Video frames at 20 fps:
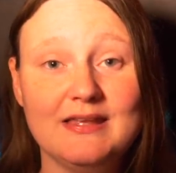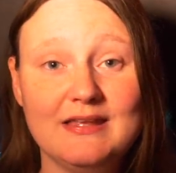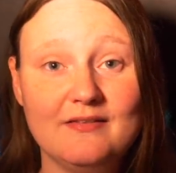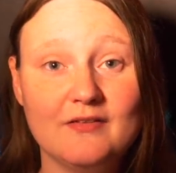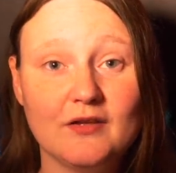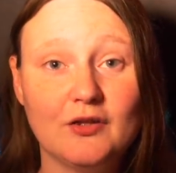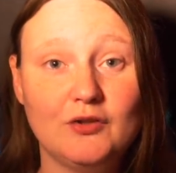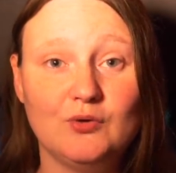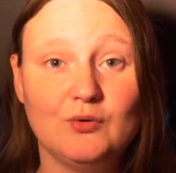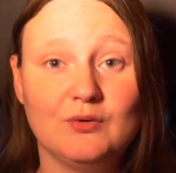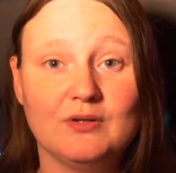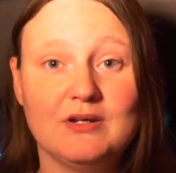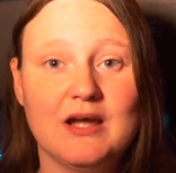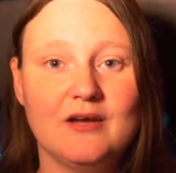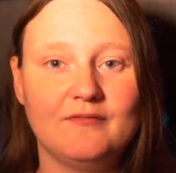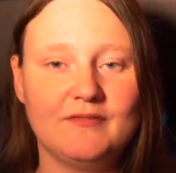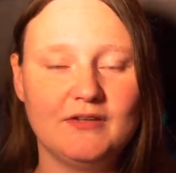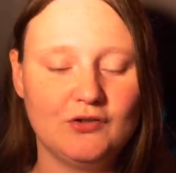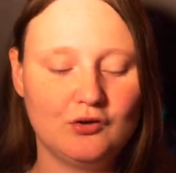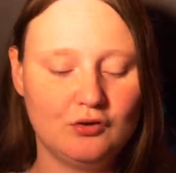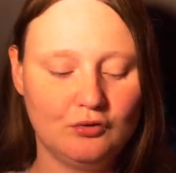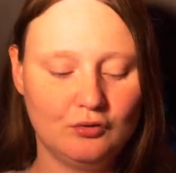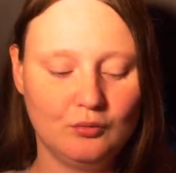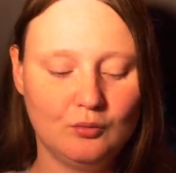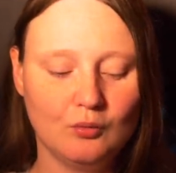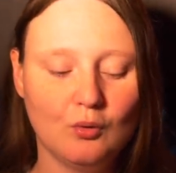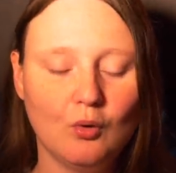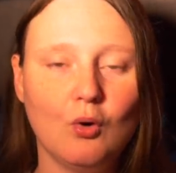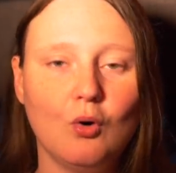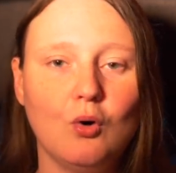Either you can have it
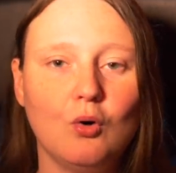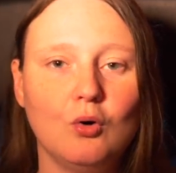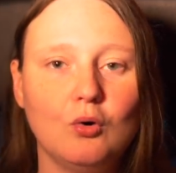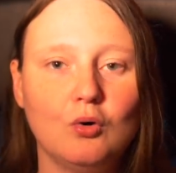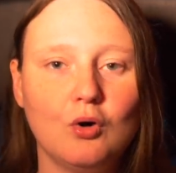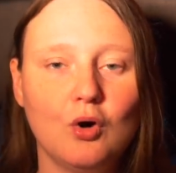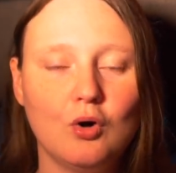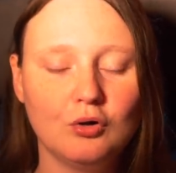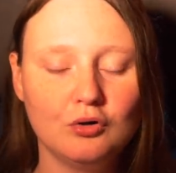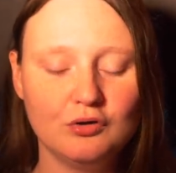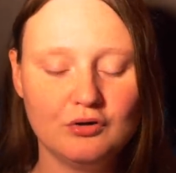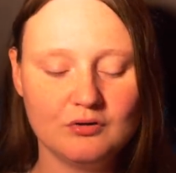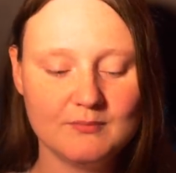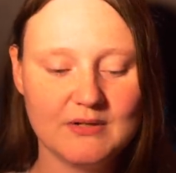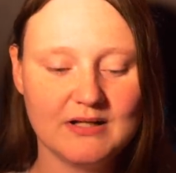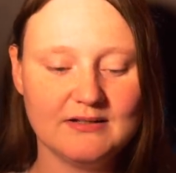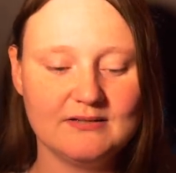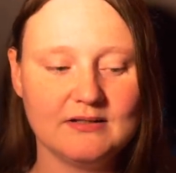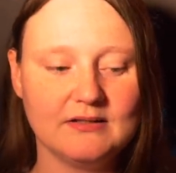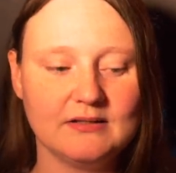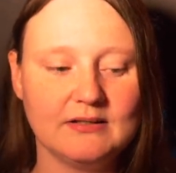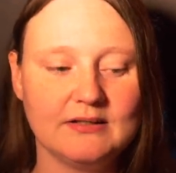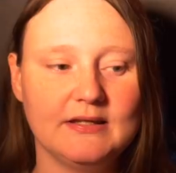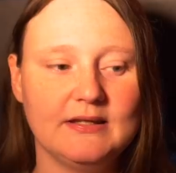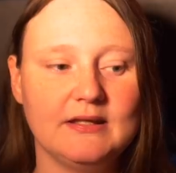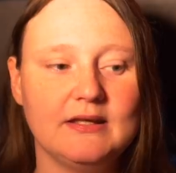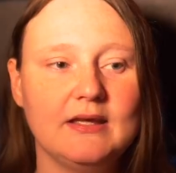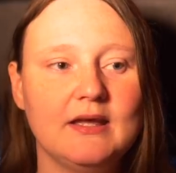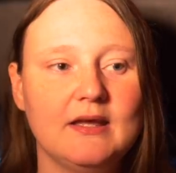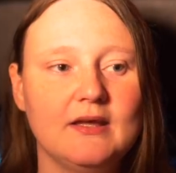to
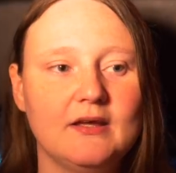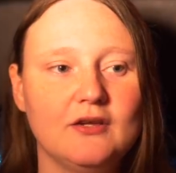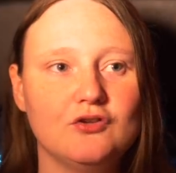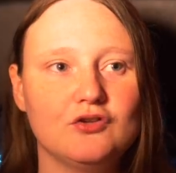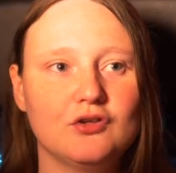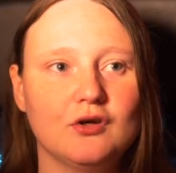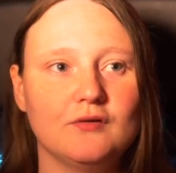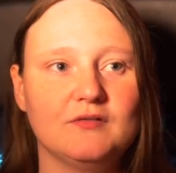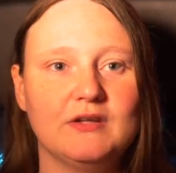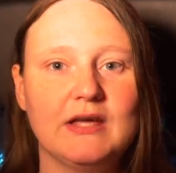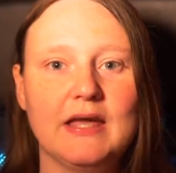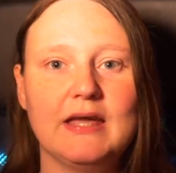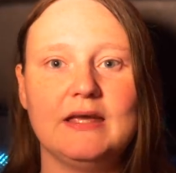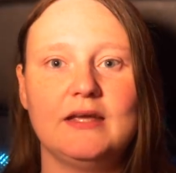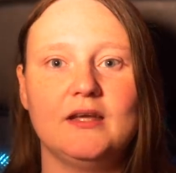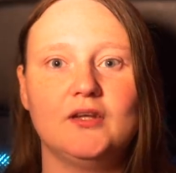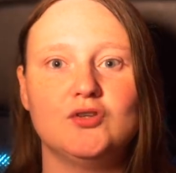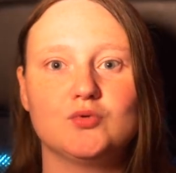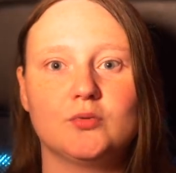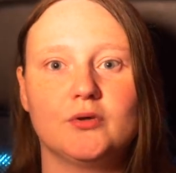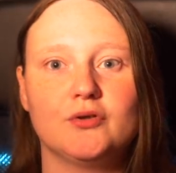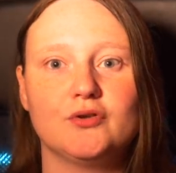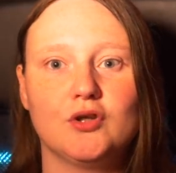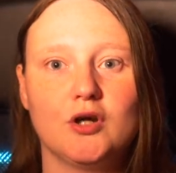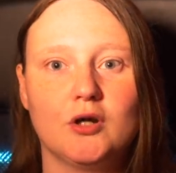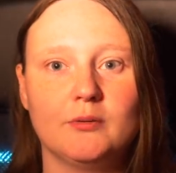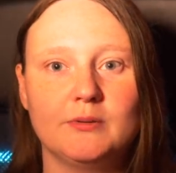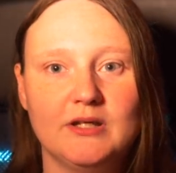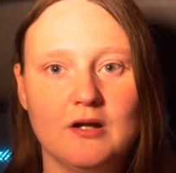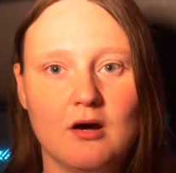automatically sort of gauge what's
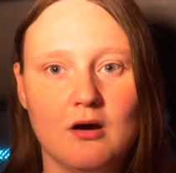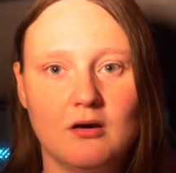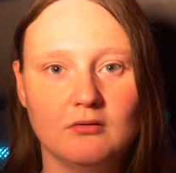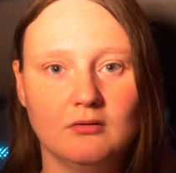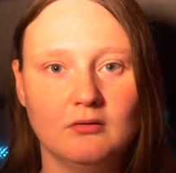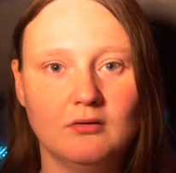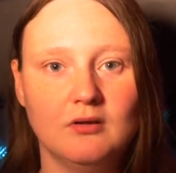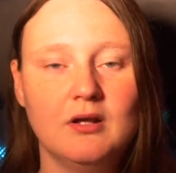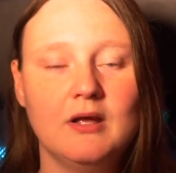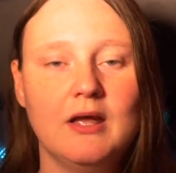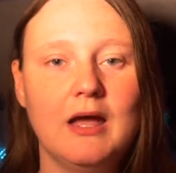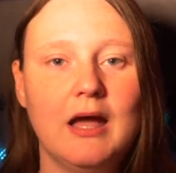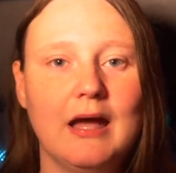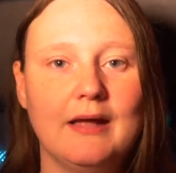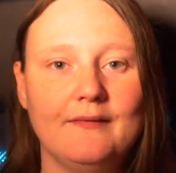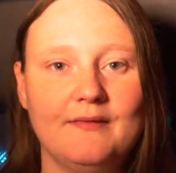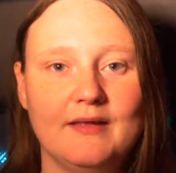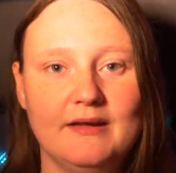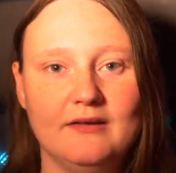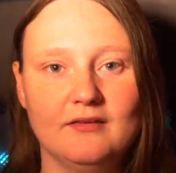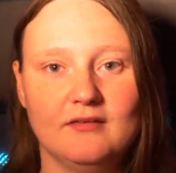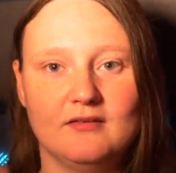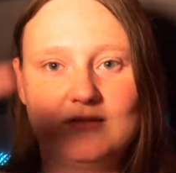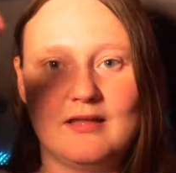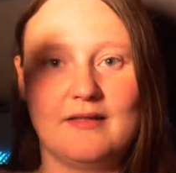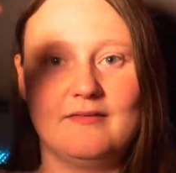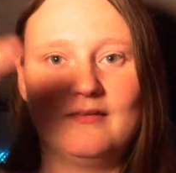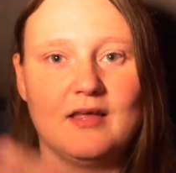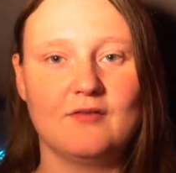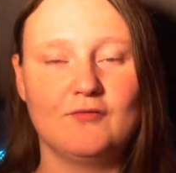going on and then it'll
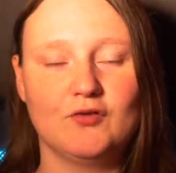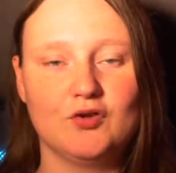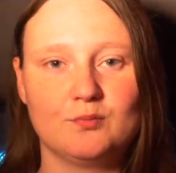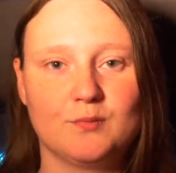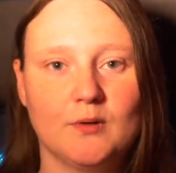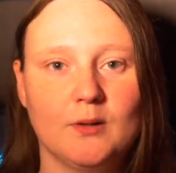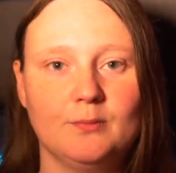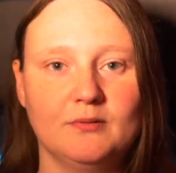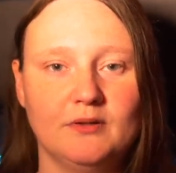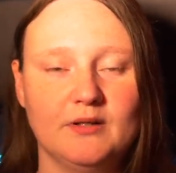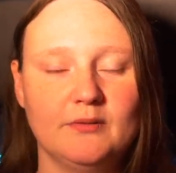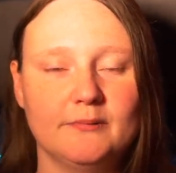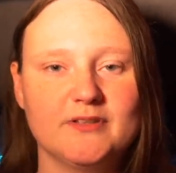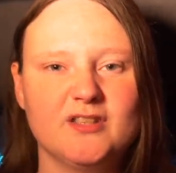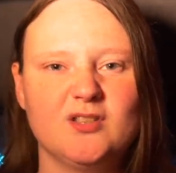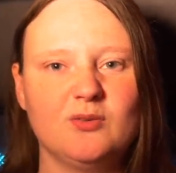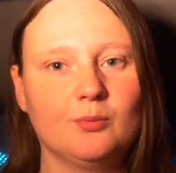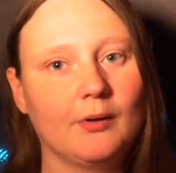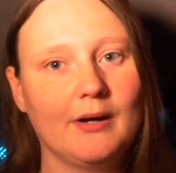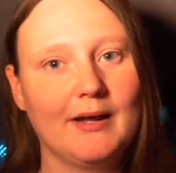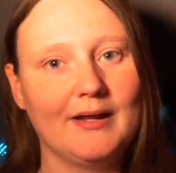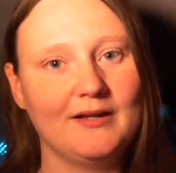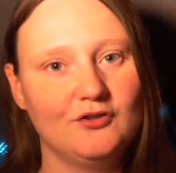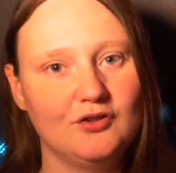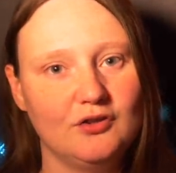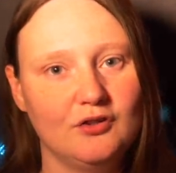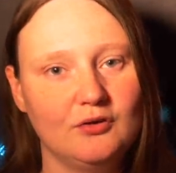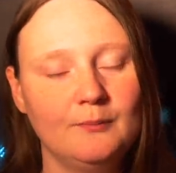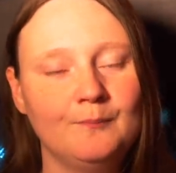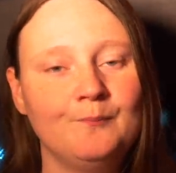set the levels properly, which is what I
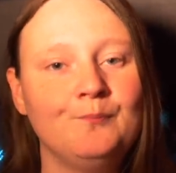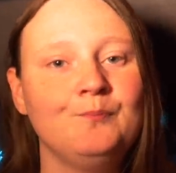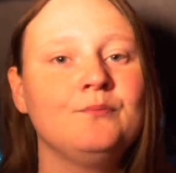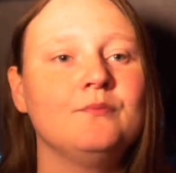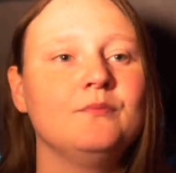do,